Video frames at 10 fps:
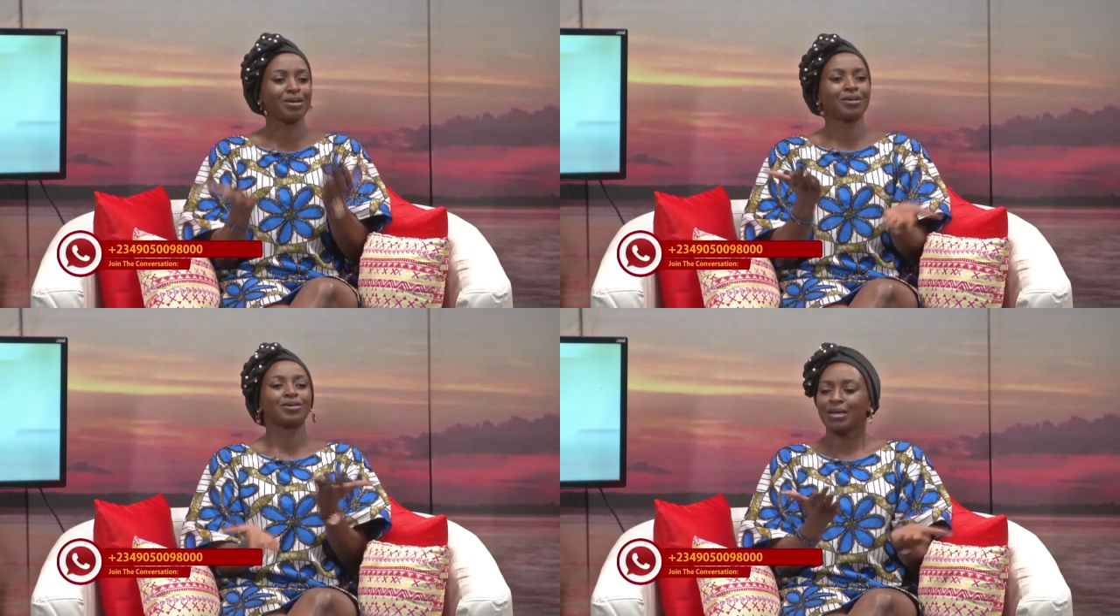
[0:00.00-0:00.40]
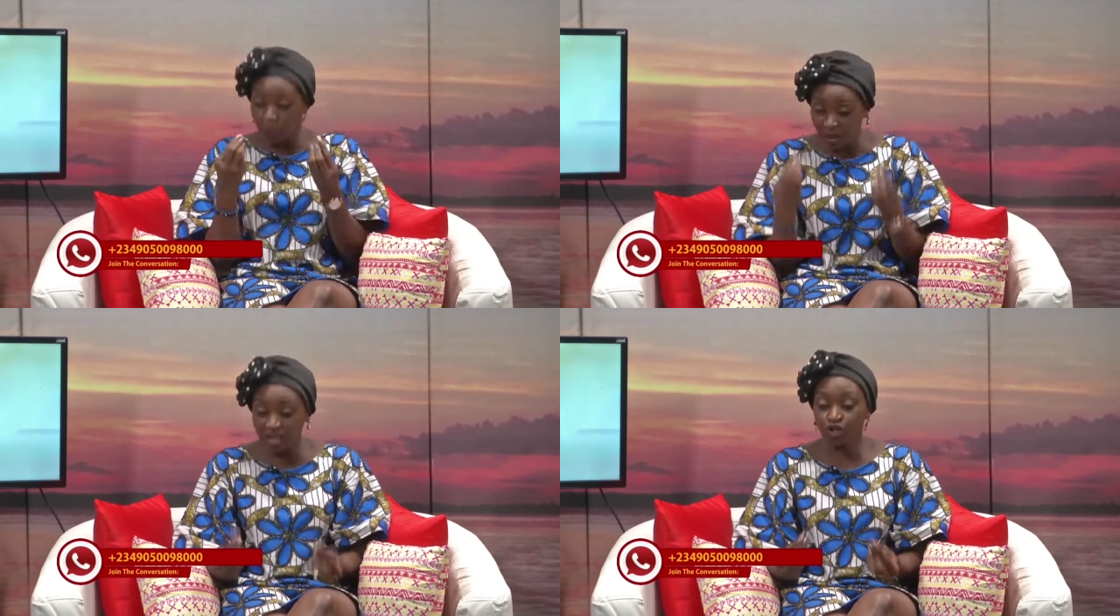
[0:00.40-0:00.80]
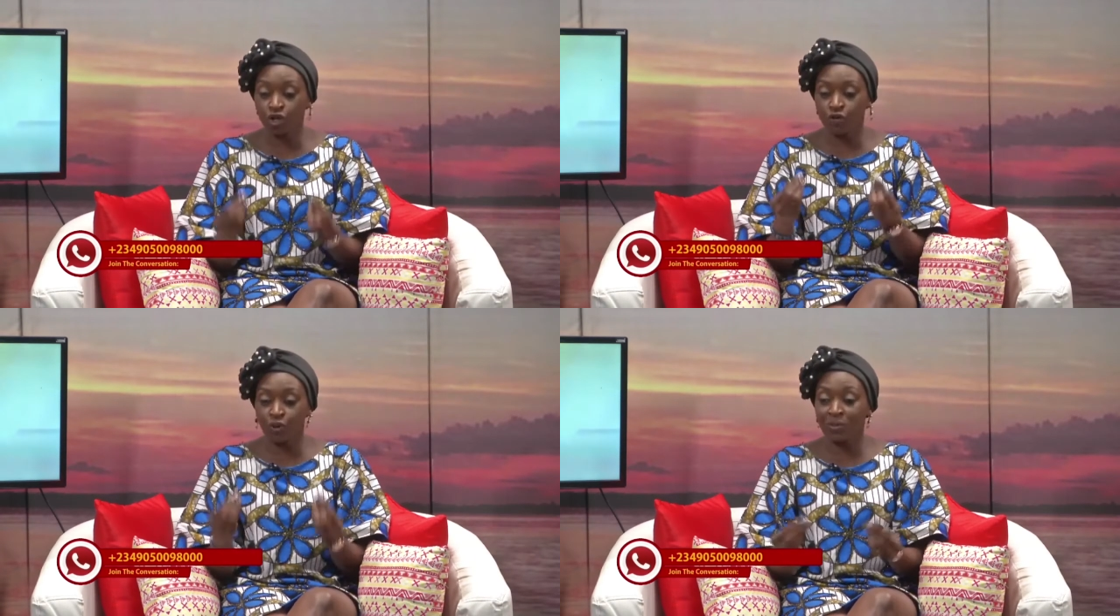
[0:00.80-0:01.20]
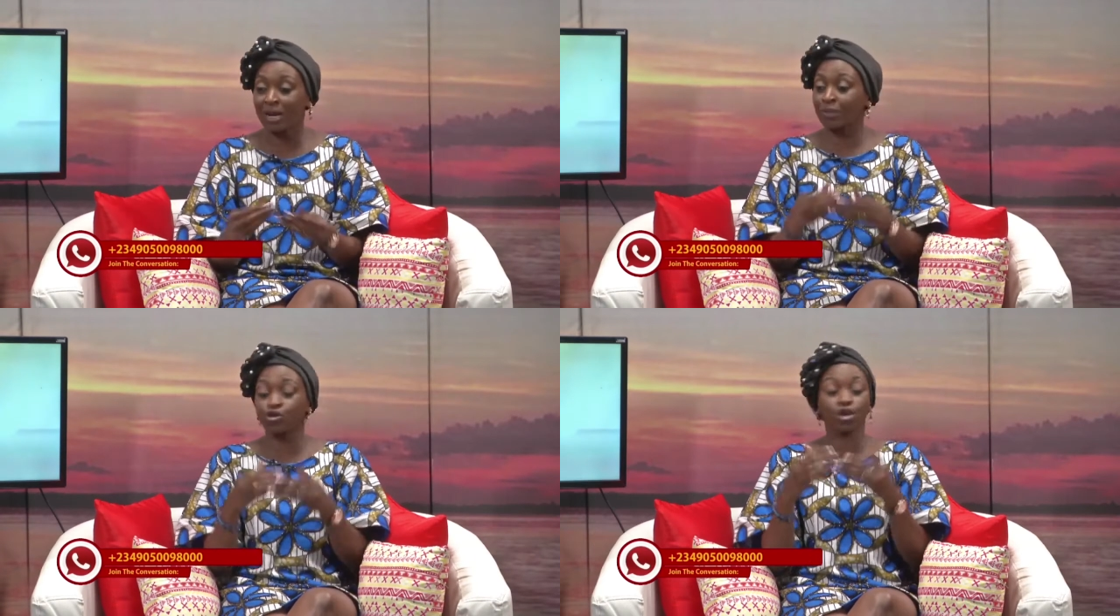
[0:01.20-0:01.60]
The population of
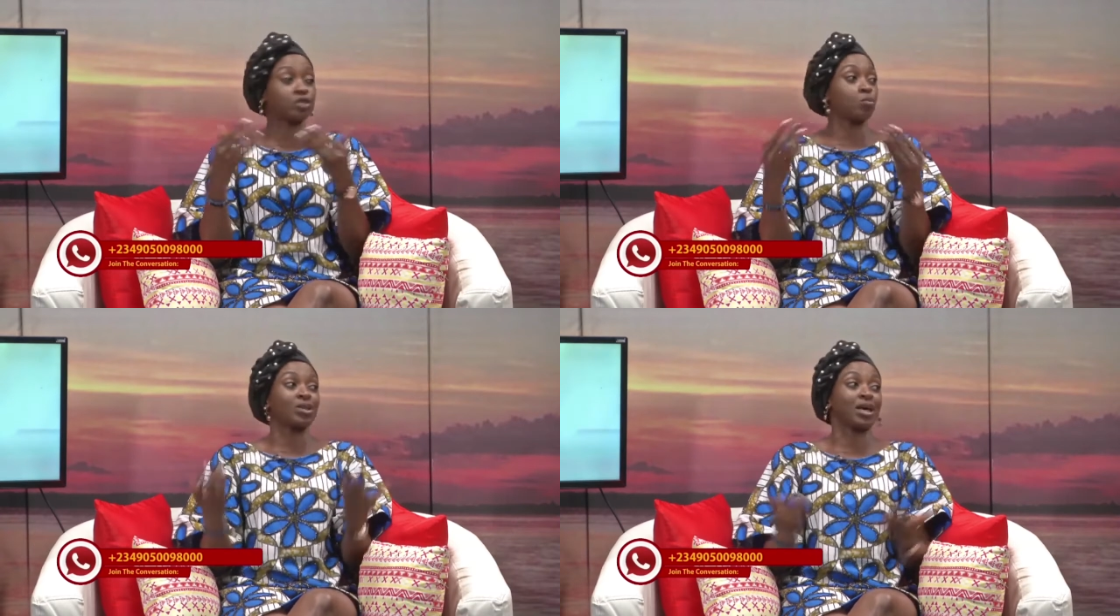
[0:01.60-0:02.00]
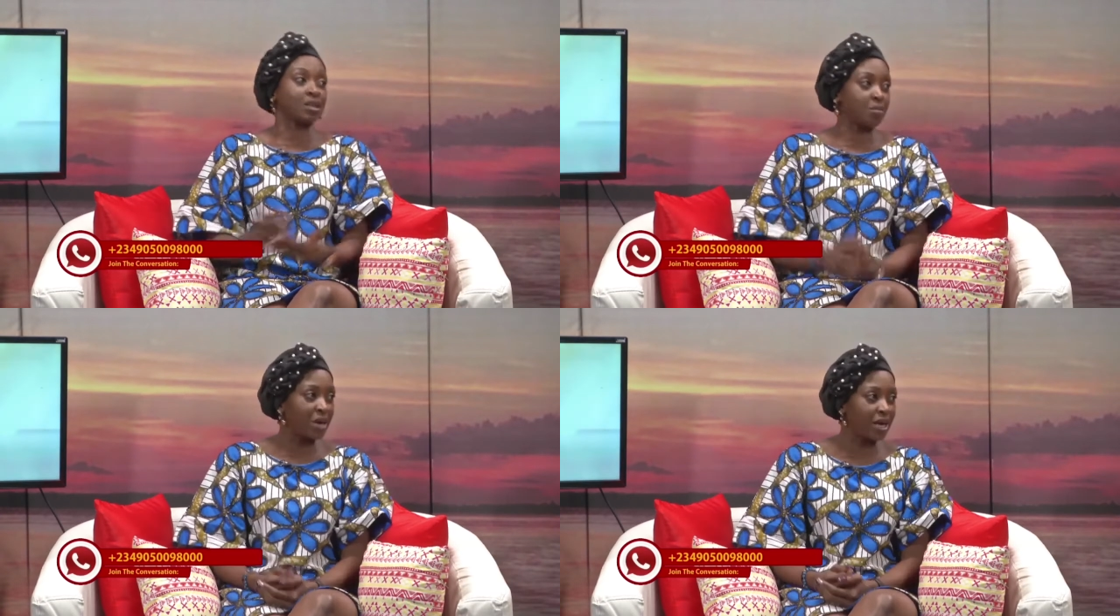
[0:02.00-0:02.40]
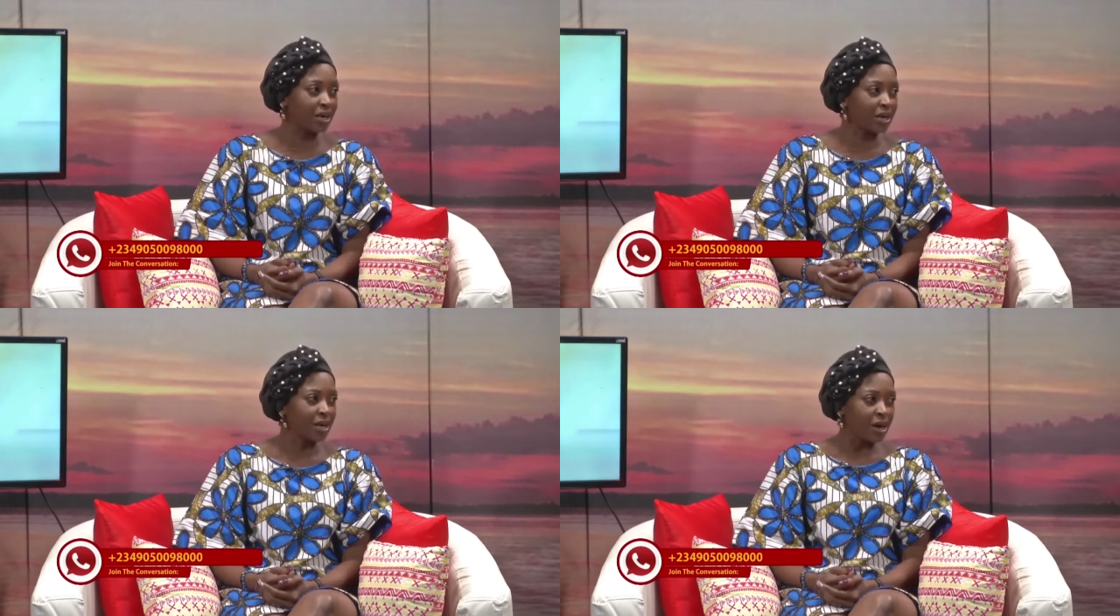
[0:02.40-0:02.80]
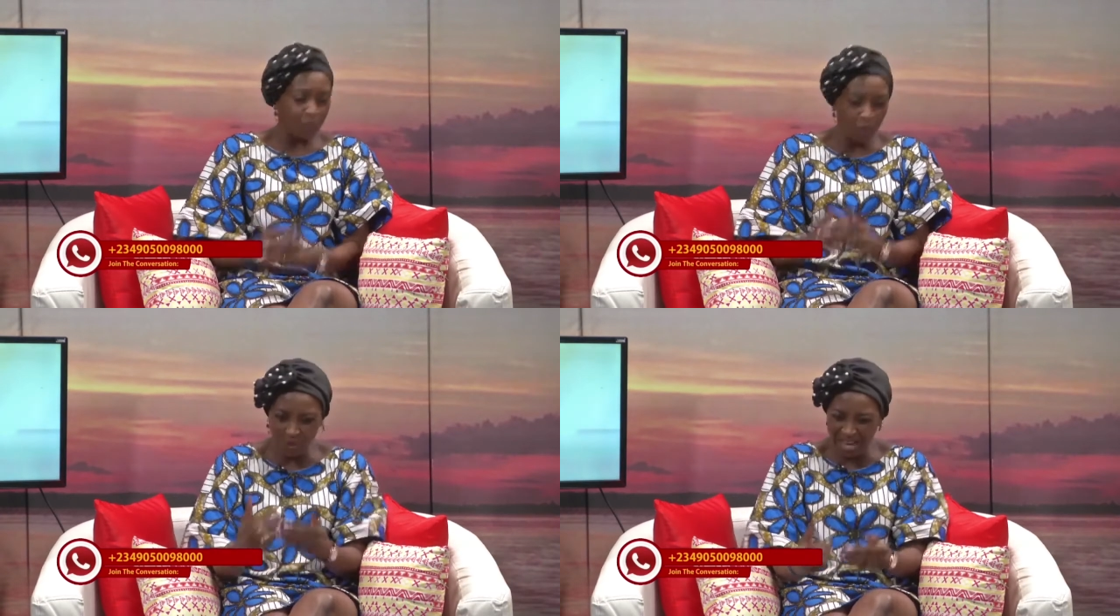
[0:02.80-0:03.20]
women, I'm sure, is more than the men.
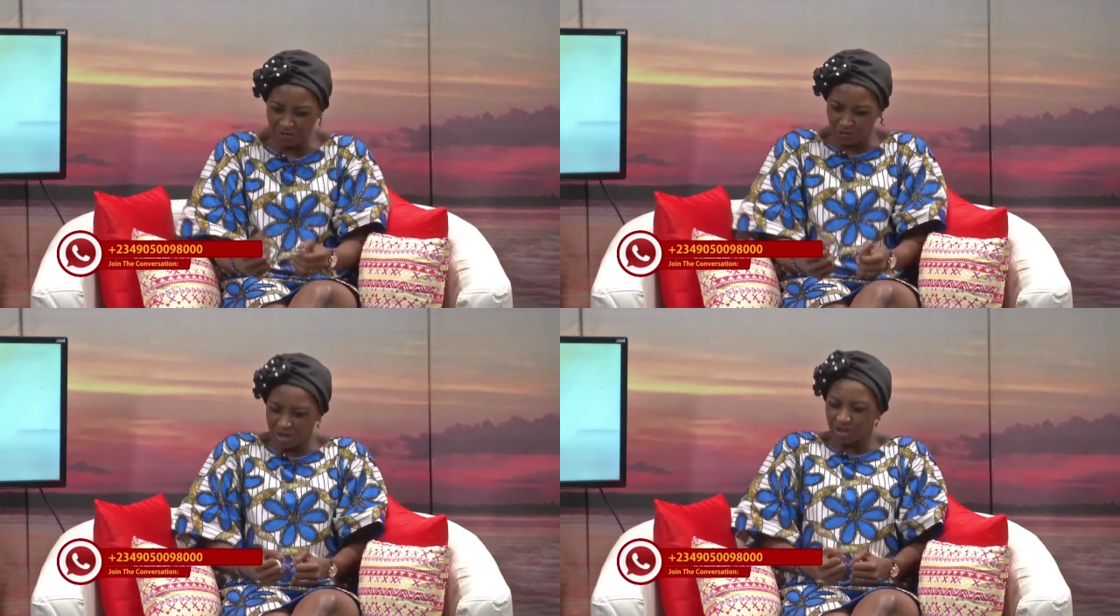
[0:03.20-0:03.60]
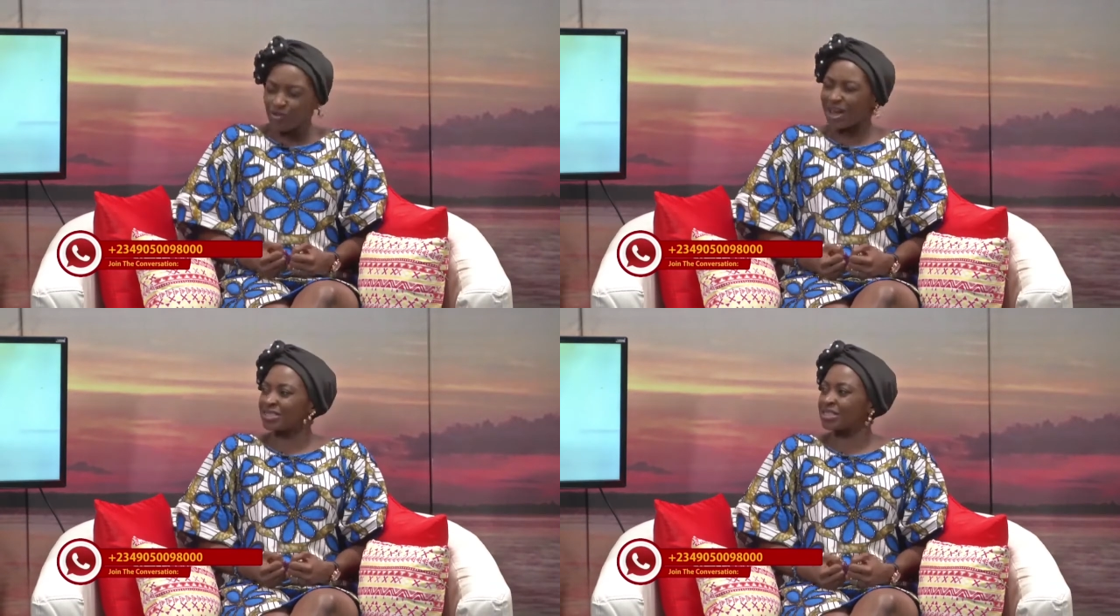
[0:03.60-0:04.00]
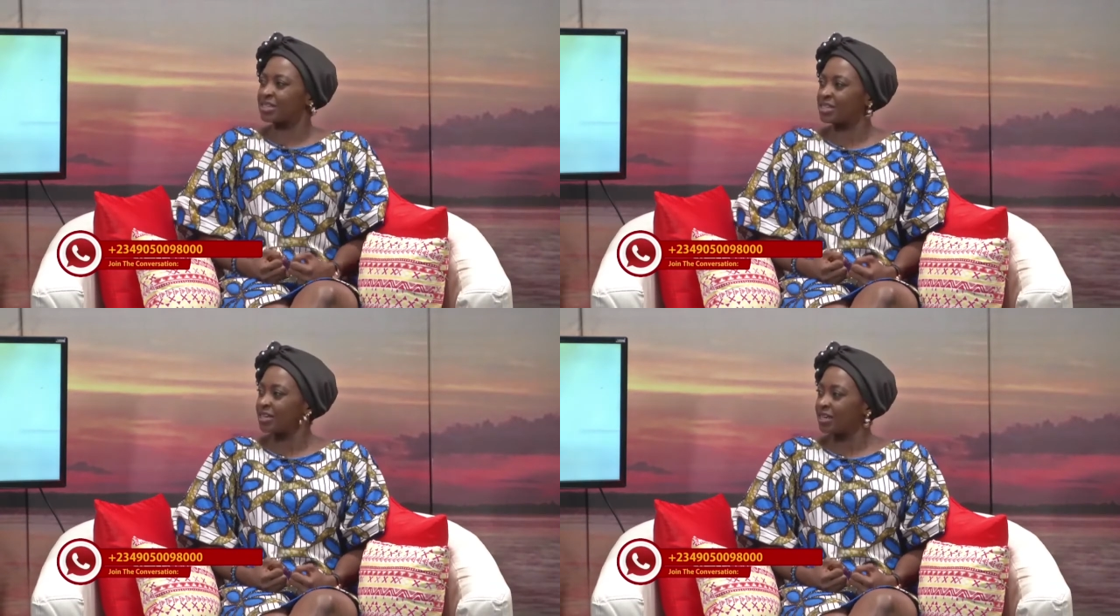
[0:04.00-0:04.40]
But we have regressed.